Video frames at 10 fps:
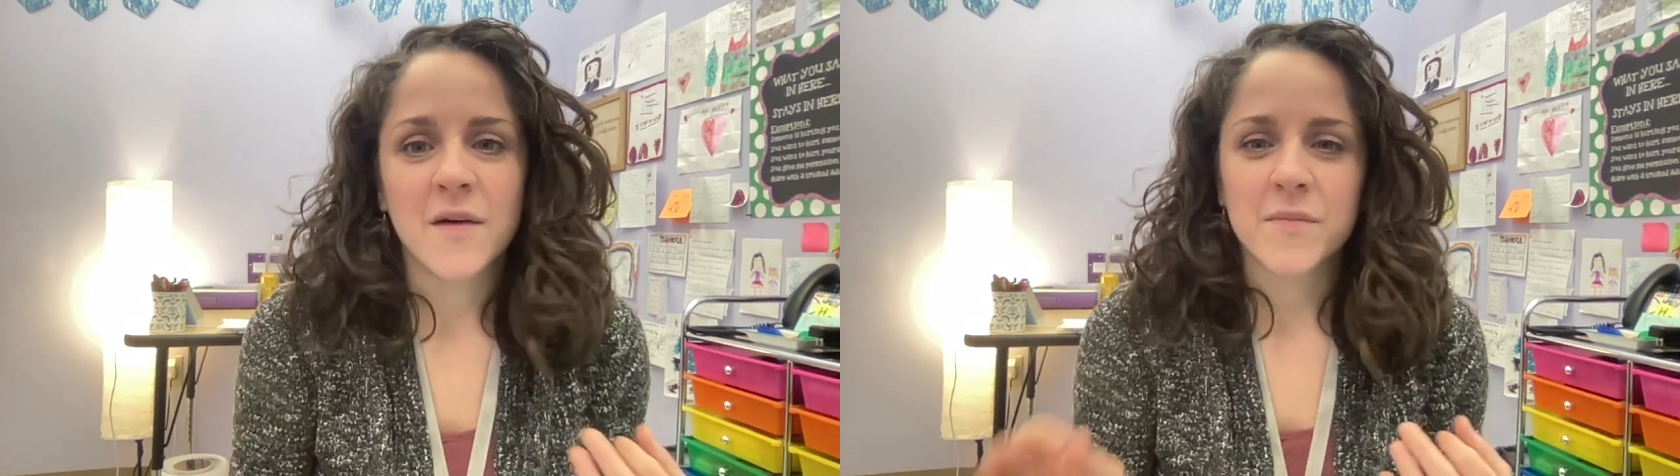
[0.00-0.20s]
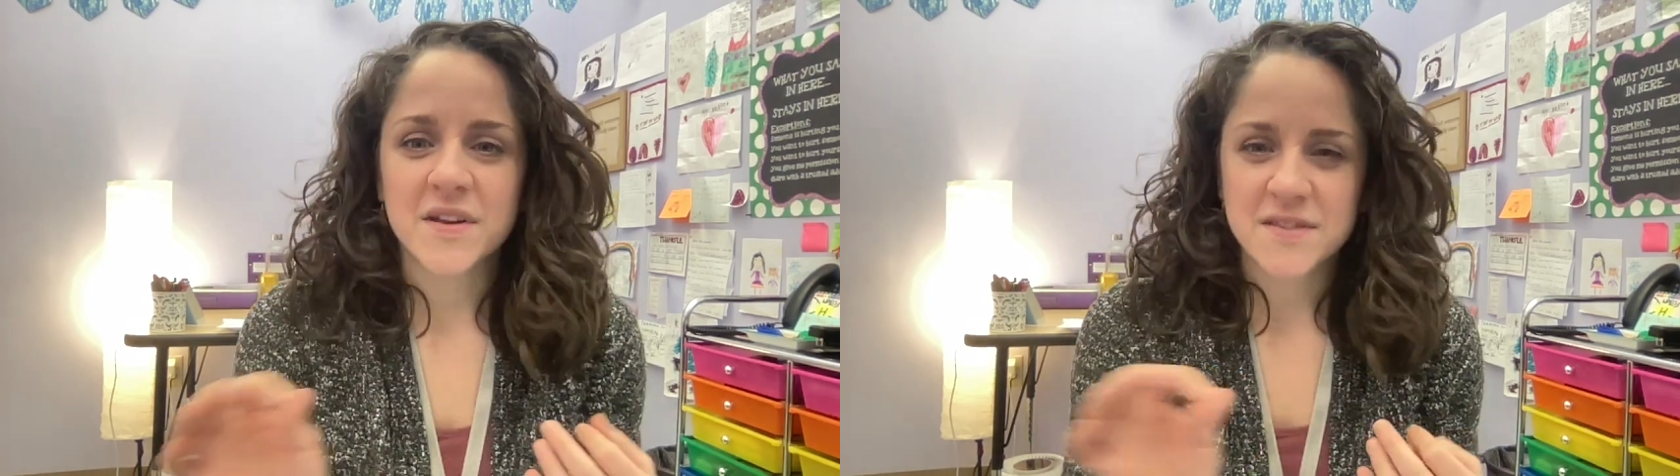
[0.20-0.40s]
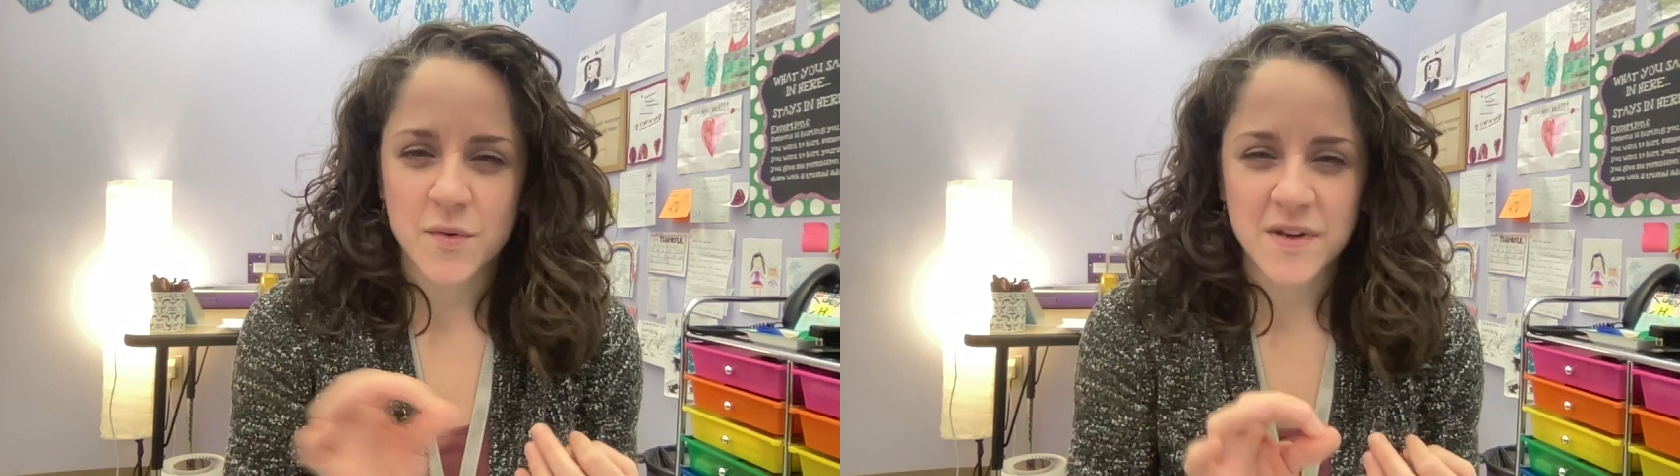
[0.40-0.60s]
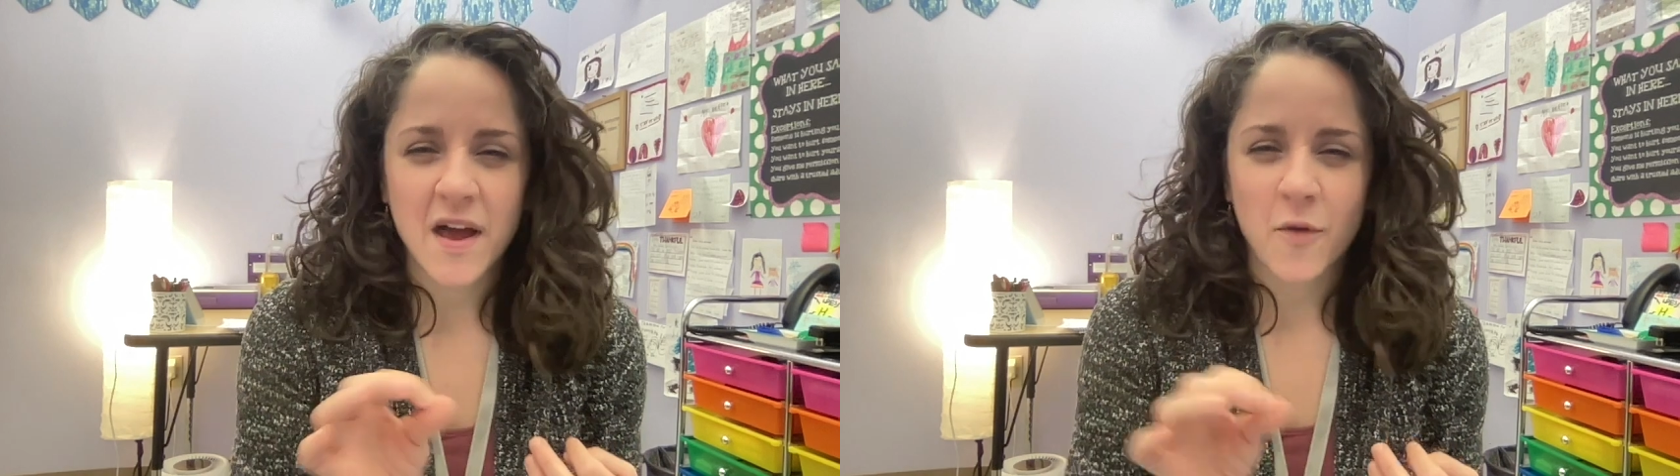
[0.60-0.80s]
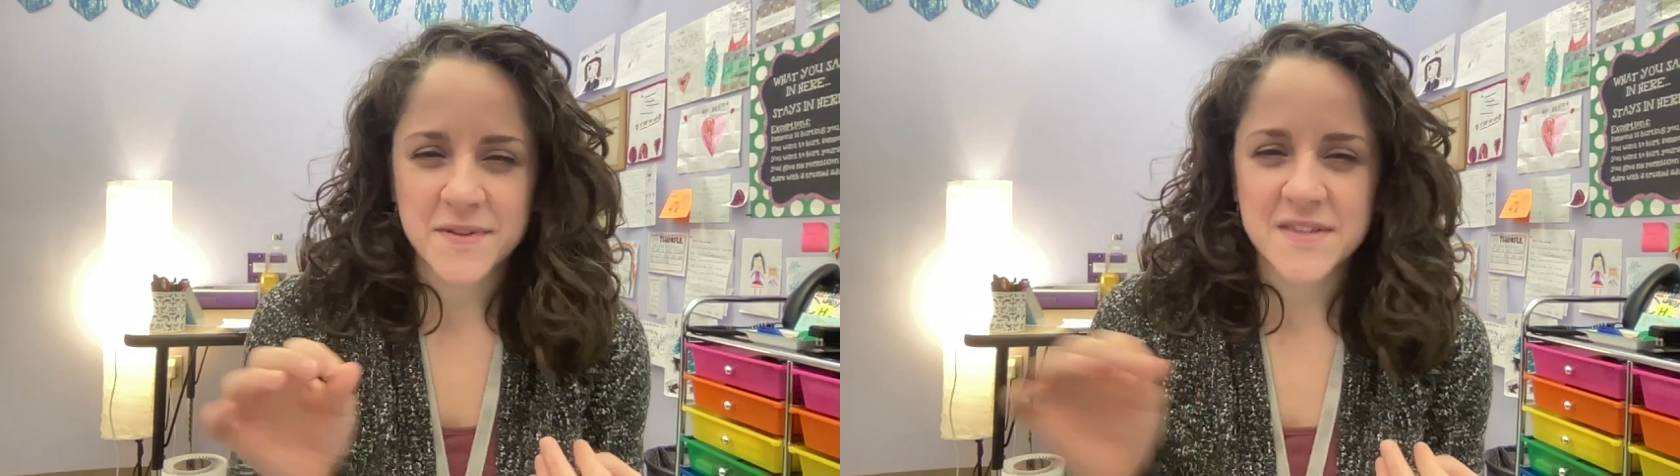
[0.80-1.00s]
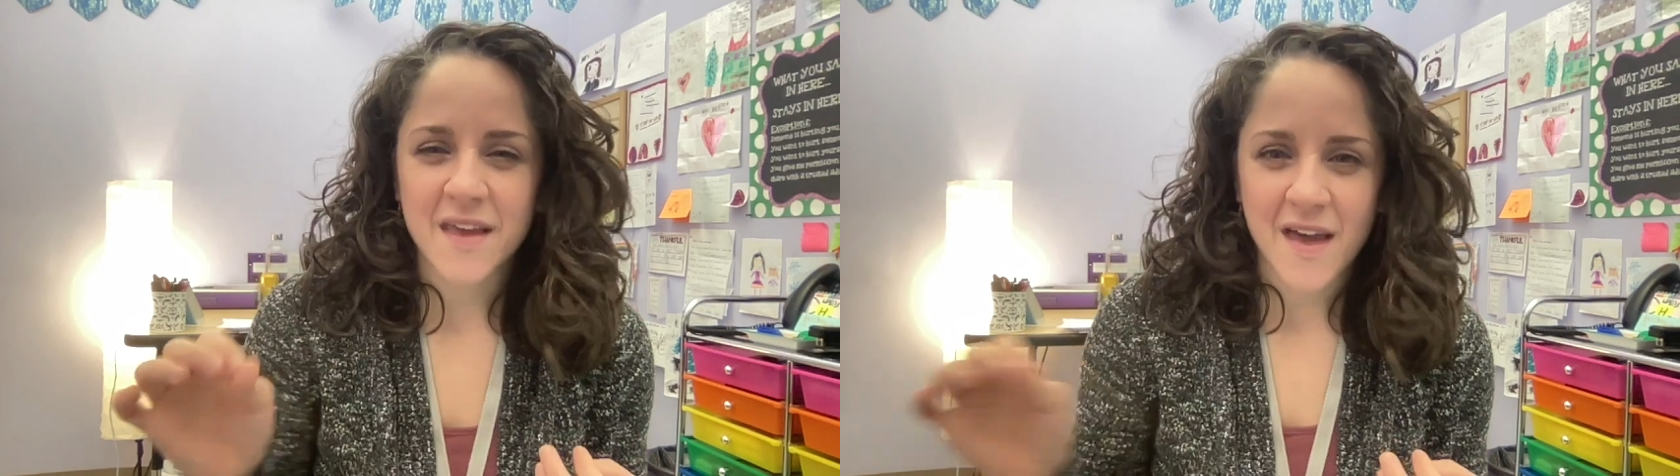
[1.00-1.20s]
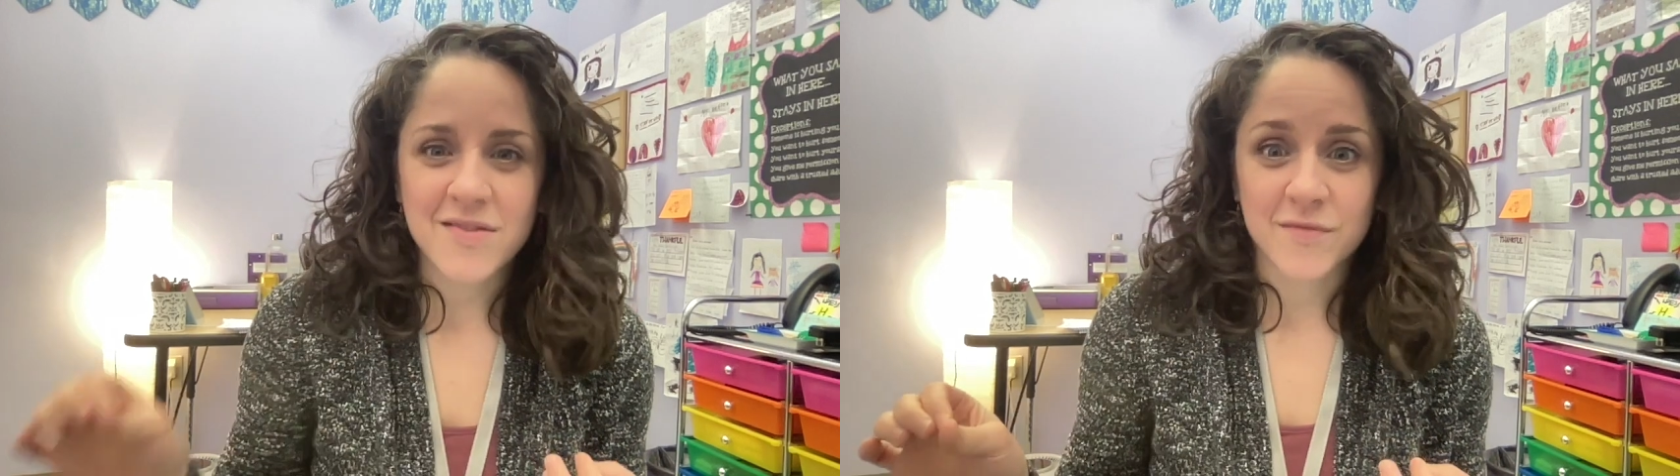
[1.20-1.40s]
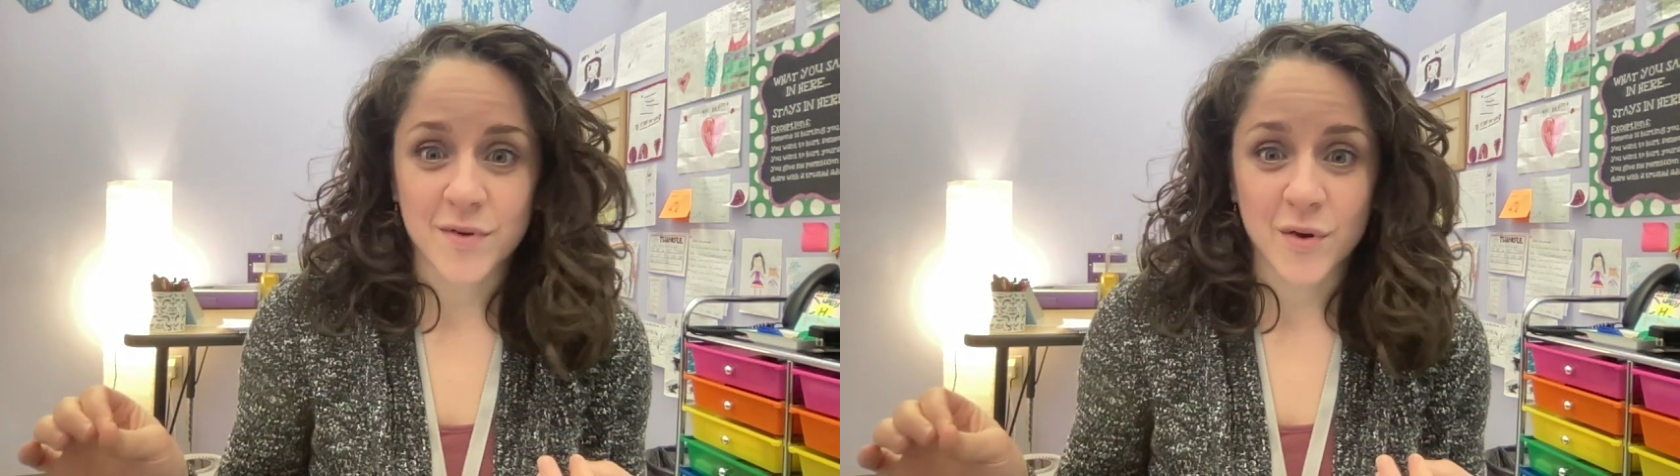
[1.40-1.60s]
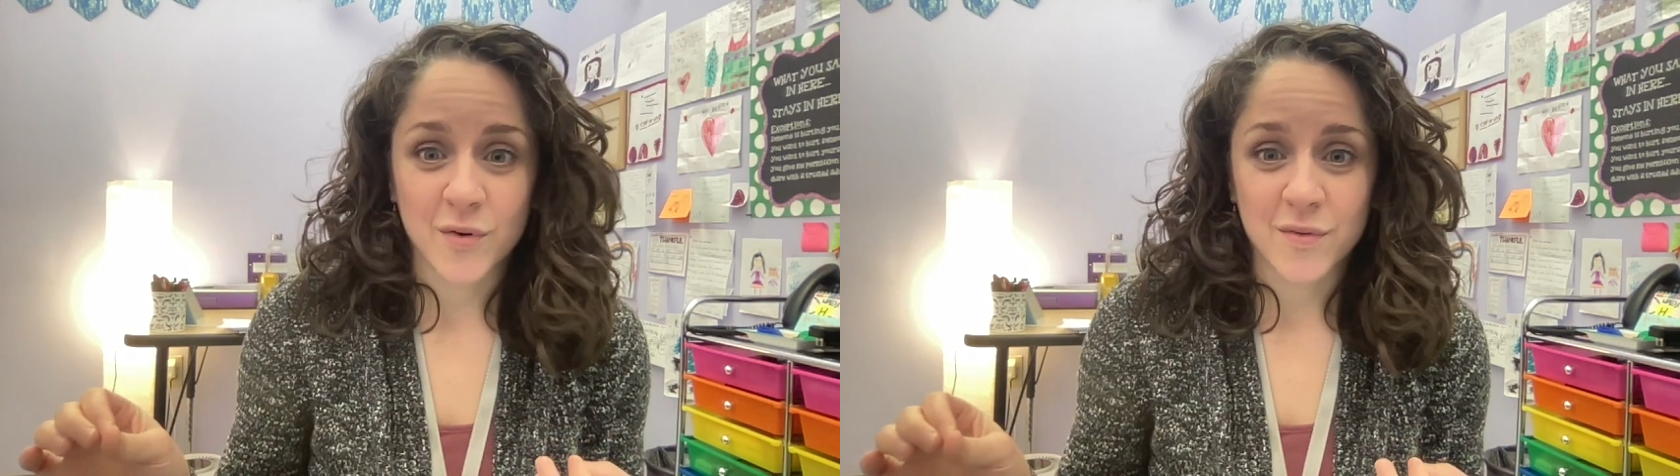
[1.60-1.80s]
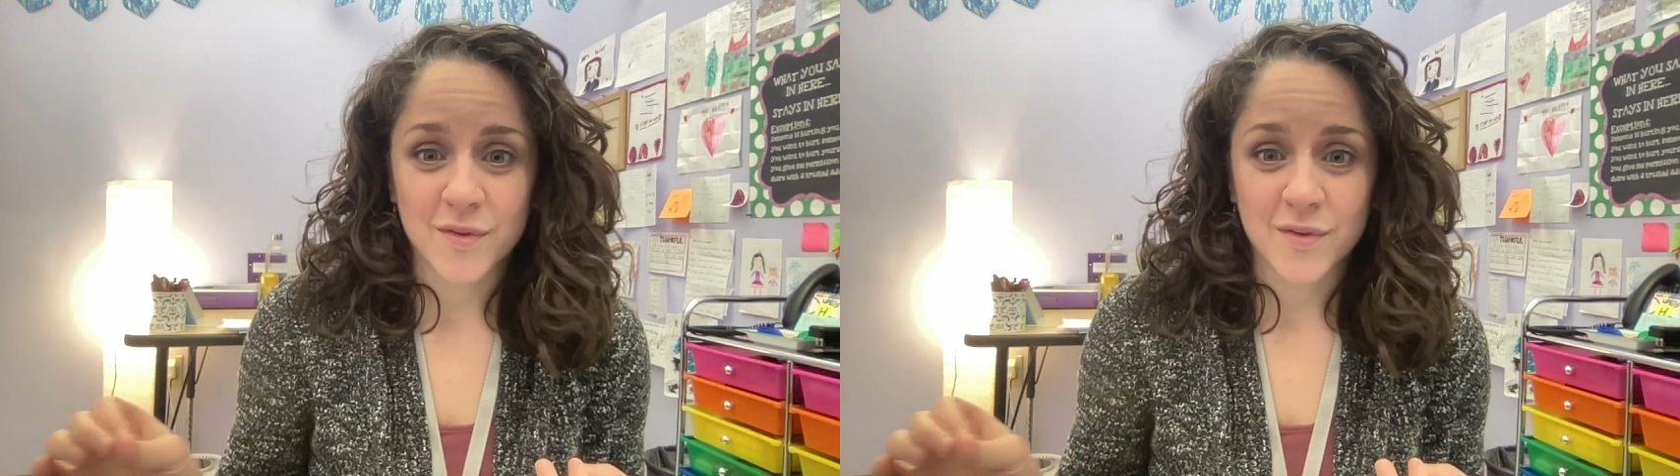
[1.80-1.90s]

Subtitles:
but it's going to help us get through